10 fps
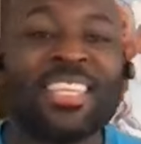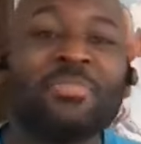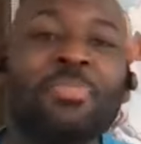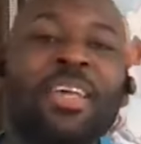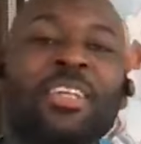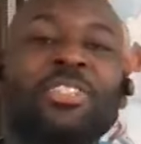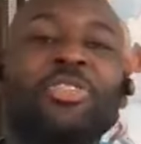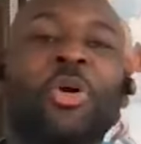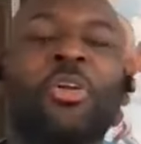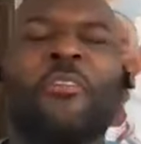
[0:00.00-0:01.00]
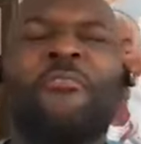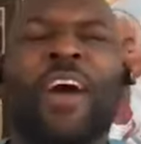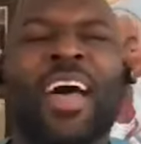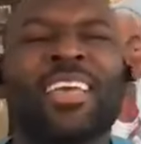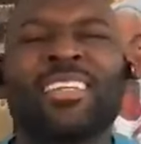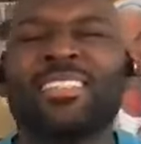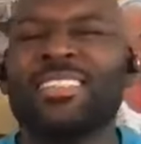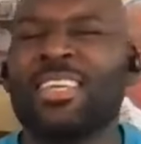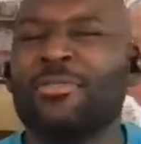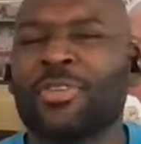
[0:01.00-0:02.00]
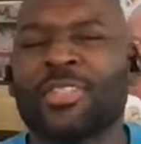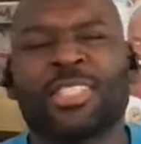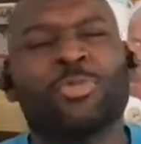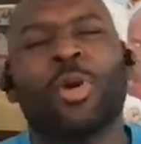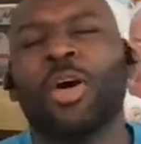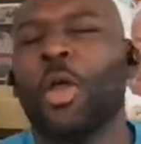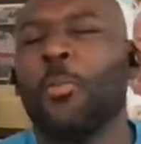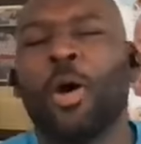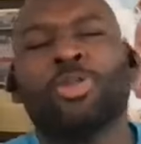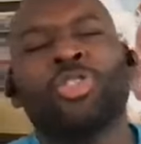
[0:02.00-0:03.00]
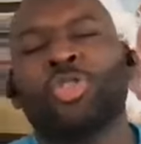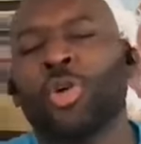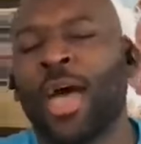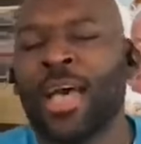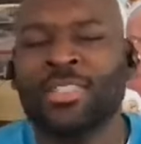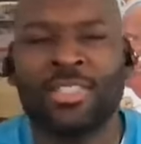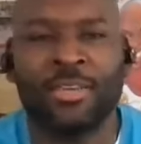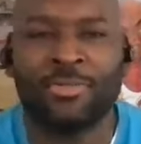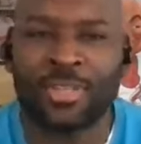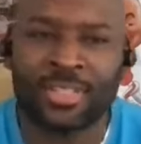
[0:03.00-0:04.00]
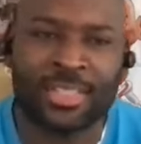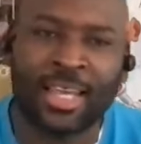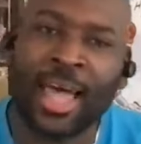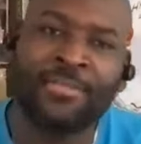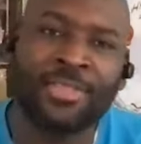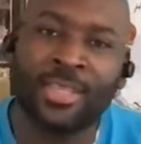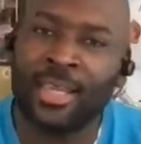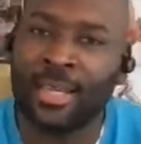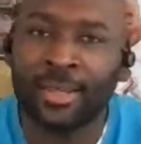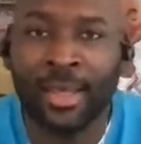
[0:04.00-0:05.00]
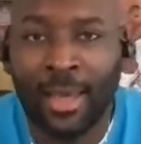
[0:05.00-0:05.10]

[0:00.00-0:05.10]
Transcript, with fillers: This Minnesota Vikings defense is one of the most trash defenses that I've seen